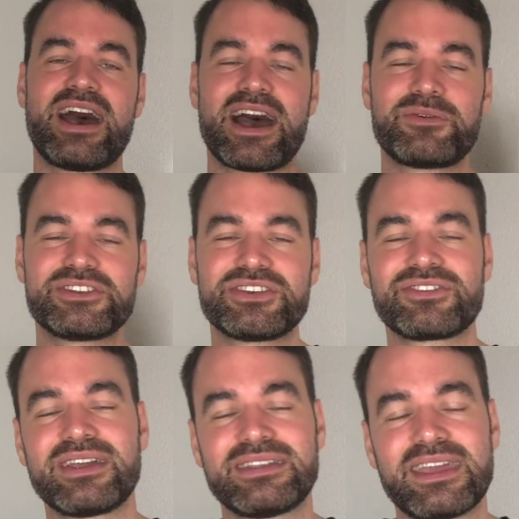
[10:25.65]
I wish you a
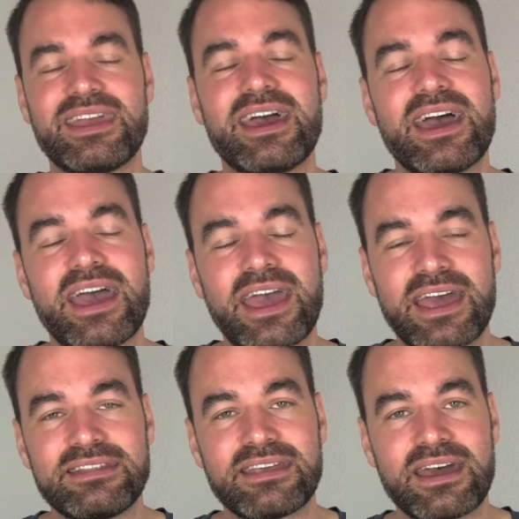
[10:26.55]
great day,
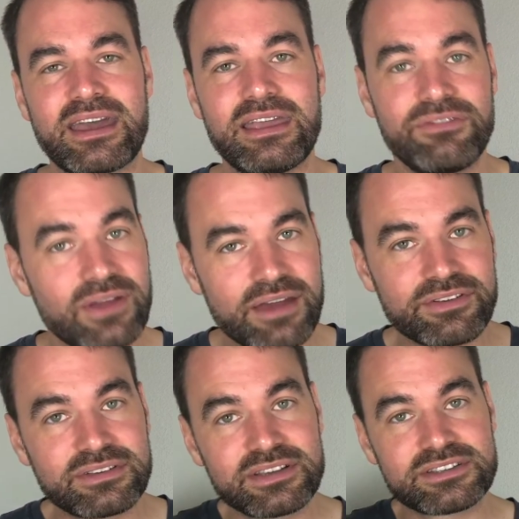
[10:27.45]
and if you haven't,